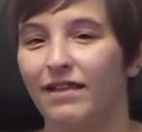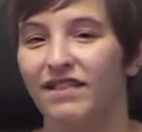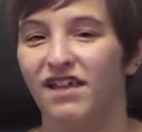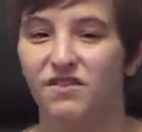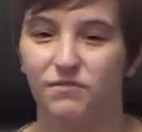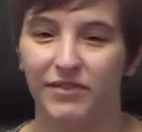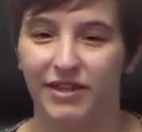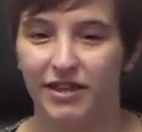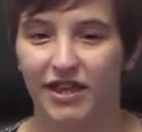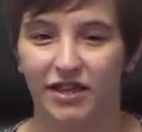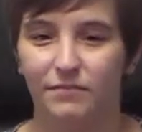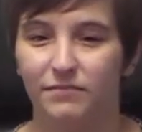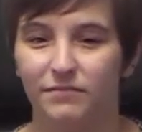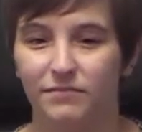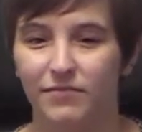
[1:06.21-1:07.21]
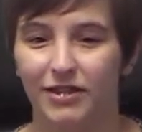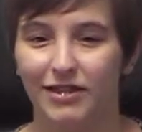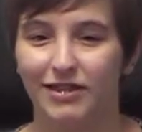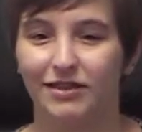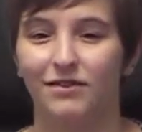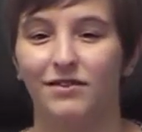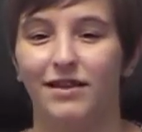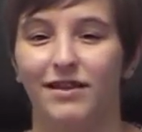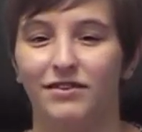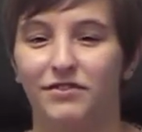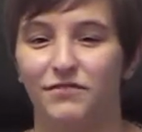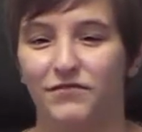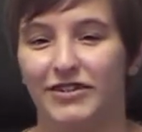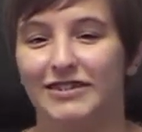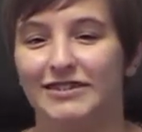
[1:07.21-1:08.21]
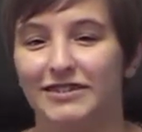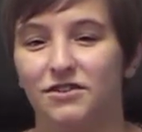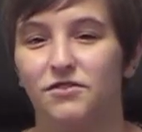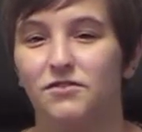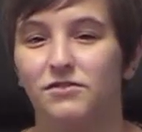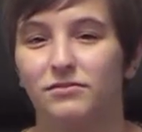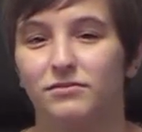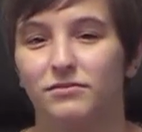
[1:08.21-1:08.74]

and then we came here and fixed it all.